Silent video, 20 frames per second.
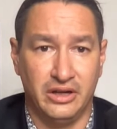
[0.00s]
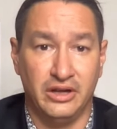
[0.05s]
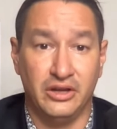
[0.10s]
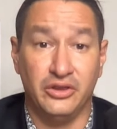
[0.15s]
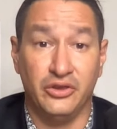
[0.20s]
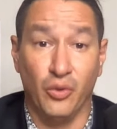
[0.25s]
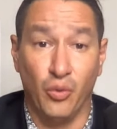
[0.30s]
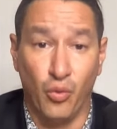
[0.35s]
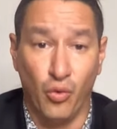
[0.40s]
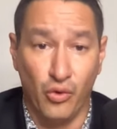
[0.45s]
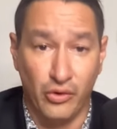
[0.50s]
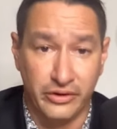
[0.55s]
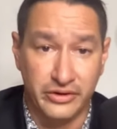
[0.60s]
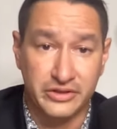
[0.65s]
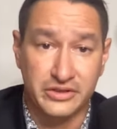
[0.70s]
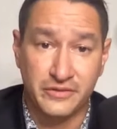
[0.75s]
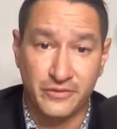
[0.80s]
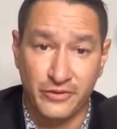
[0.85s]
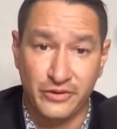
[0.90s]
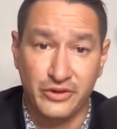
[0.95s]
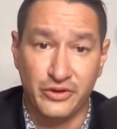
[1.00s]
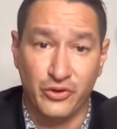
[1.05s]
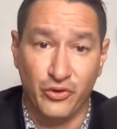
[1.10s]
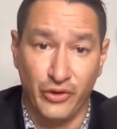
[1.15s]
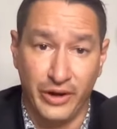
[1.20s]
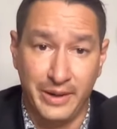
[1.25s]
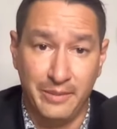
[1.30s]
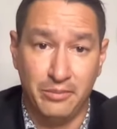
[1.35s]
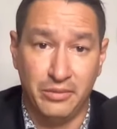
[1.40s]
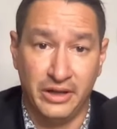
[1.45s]
The wars for the
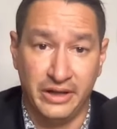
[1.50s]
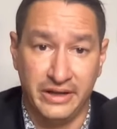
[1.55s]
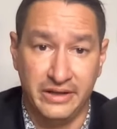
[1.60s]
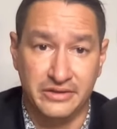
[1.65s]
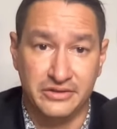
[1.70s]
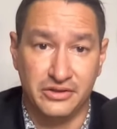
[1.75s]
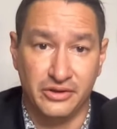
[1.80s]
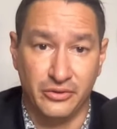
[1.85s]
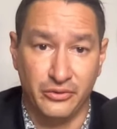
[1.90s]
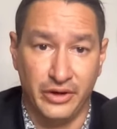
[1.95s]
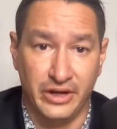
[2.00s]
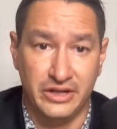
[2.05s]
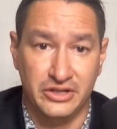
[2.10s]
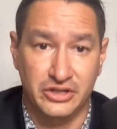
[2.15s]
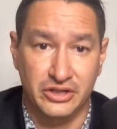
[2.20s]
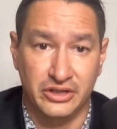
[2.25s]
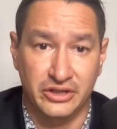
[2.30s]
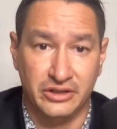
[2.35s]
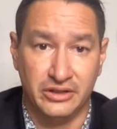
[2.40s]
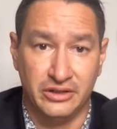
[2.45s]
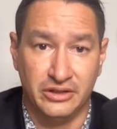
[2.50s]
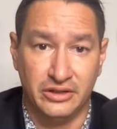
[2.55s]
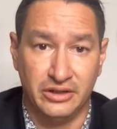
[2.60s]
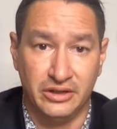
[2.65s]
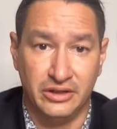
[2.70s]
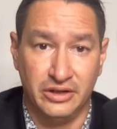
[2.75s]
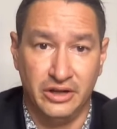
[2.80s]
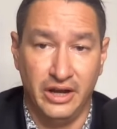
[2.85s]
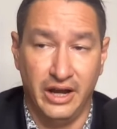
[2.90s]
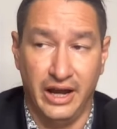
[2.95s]
Great Plains are raging.
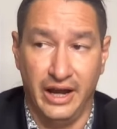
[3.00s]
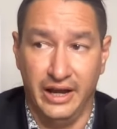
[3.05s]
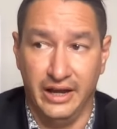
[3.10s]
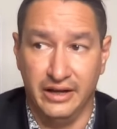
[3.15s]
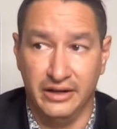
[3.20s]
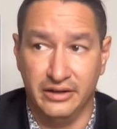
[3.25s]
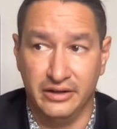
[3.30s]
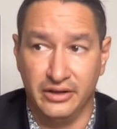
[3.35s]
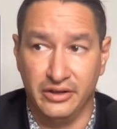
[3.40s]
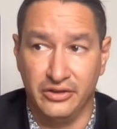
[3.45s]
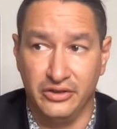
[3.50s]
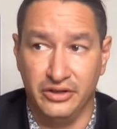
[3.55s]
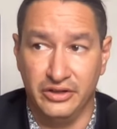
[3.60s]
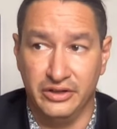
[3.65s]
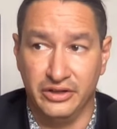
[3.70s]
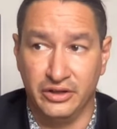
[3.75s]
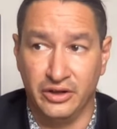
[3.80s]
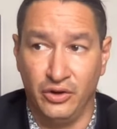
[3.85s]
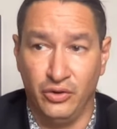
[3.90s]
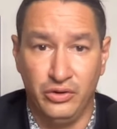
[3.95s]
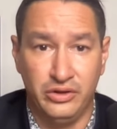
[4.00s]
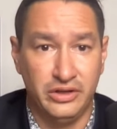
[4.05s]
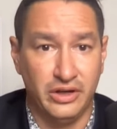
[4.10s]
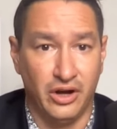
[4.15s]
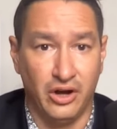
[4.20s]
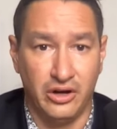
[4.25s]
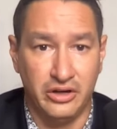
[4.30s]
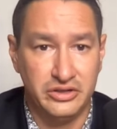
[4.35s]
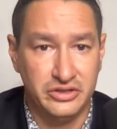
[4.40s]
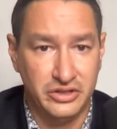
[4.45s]
And the Dakota
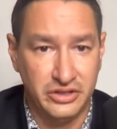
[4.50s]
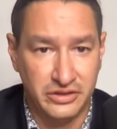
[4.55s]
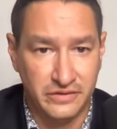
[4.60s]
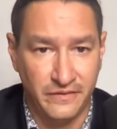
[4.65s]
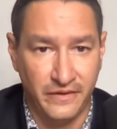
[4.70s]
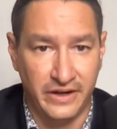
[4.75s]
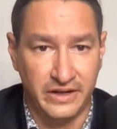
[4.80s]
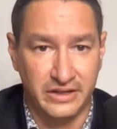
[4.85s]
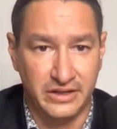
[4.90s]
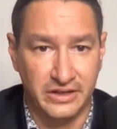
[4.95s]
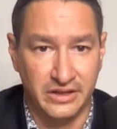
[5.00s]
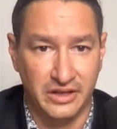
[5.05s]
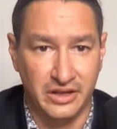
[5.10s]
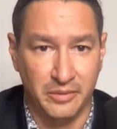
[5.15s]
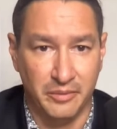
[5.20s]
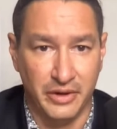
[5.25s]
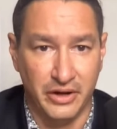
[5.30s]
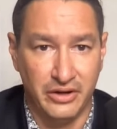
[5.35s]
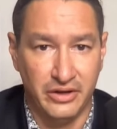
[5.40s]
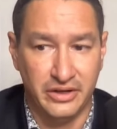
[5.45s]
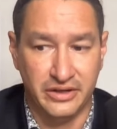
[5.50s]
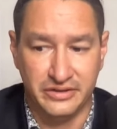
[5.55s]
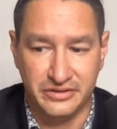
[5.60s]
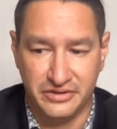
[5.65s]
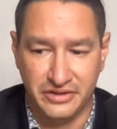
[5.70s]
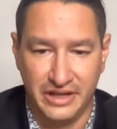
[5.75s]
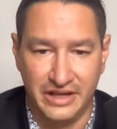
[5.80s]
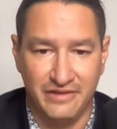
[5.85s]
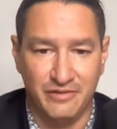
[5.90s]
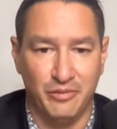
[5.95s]
aren't just fighting the Americans,
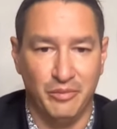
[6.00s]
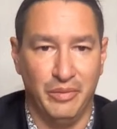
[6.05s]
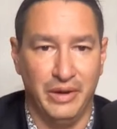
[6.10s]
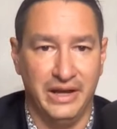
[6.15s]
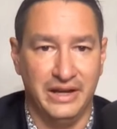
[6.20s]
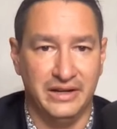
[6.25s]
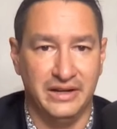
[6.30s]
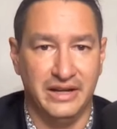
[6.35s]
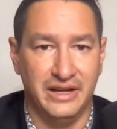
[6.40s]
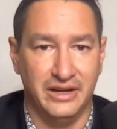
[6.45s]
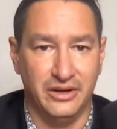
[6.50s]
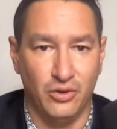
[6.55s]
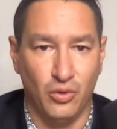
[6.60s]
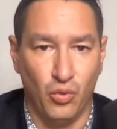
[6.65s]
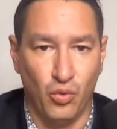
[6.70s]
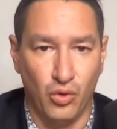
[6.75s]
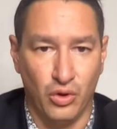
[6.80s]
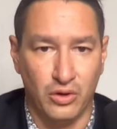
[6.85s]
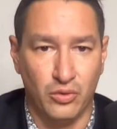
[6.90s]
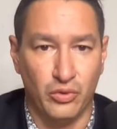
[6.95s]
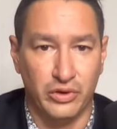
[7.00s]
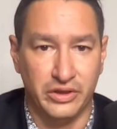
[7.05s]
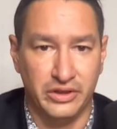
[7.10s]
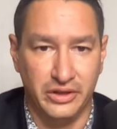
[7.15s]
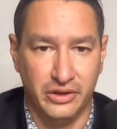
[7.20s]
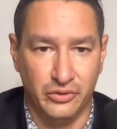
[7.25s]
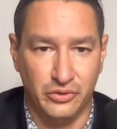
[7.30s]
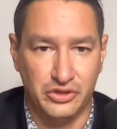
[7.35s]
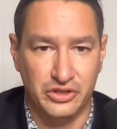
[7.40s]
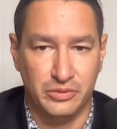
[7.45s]
they've been in a war with the
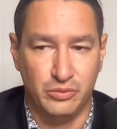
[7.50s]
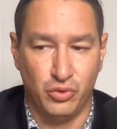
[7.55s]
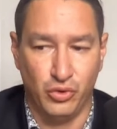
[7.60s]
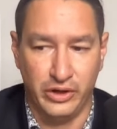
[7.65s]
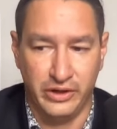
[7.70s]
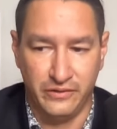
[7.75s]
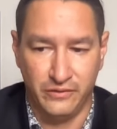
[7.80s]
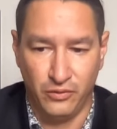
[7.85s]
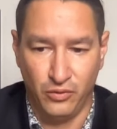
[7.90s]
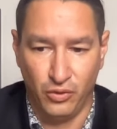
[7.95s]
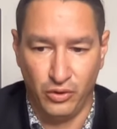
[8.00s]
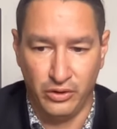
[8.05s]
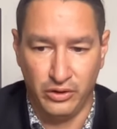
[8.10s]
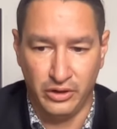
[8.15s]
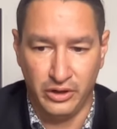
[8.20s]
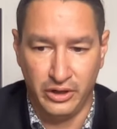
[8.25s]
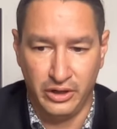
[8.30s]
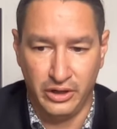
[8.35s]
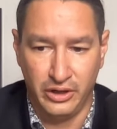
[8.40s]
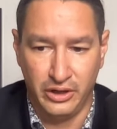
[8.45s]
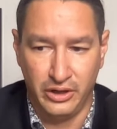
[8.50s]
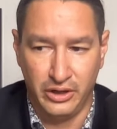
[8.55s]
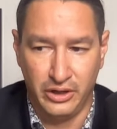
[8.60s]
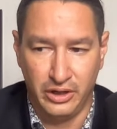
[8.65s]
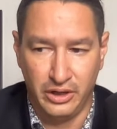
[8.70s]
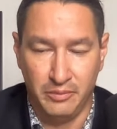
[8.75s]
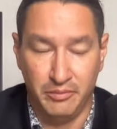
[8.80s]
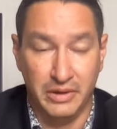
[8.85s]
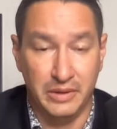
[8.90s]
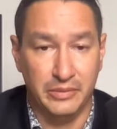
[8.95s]
Ojibwe for
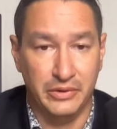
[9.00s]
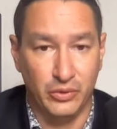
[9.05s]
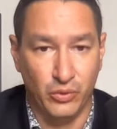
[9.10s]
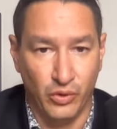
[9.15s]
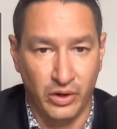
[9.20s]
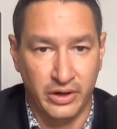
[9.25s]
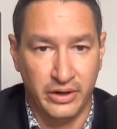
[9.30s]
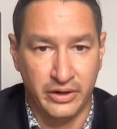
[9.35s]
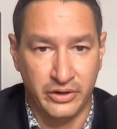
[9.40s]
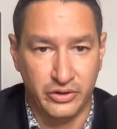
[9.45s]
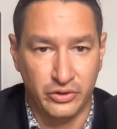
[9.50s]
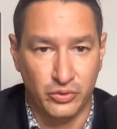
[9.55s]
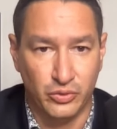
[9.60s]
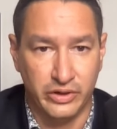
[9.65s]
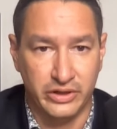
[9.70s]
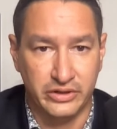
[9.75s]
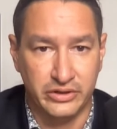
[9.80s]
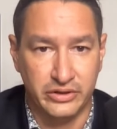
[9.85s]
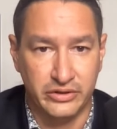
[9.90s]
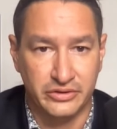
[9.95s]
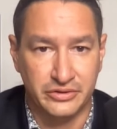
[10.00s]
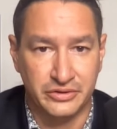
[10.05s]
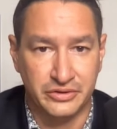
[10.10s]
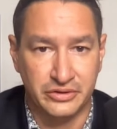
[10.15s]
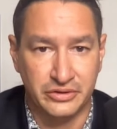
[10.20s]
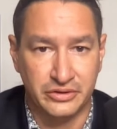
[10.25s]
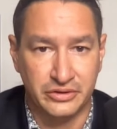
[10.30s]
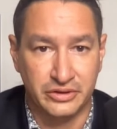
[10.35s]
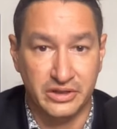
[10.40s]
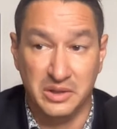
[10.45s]
maybe 100 winters.
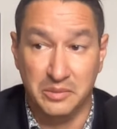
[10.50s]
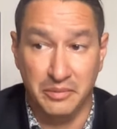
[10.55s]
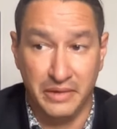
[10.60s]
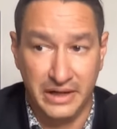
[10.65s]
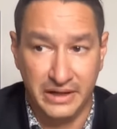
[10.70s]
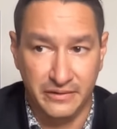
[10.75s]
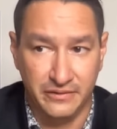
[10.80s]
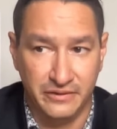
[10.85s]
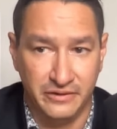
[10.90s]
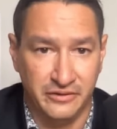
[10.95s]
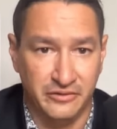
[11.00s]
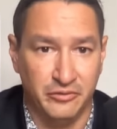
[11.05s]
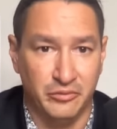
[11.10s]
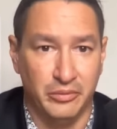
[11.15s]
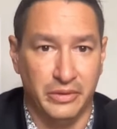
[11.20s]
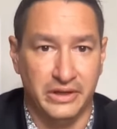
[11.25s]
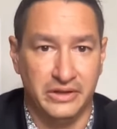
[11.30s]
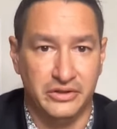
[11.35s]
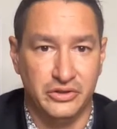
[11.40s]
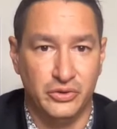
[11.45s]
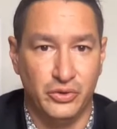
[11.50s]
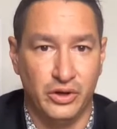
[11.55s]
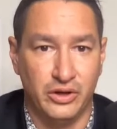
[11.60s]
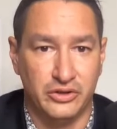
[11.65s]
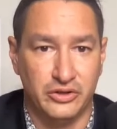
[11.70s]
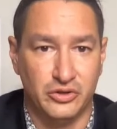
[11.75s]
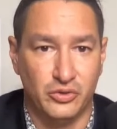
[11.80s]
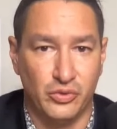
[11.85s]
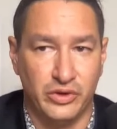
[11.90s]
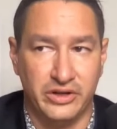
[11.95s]
It may have even been
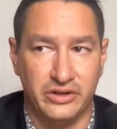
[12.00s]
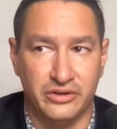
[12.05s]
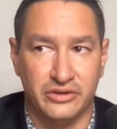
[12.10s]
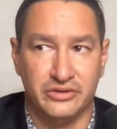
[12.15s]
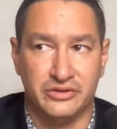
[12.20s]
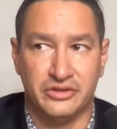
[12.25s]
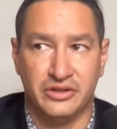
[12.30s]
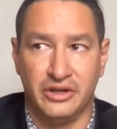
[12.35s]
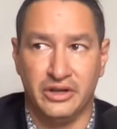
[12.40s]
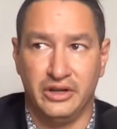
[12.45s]
200 winters.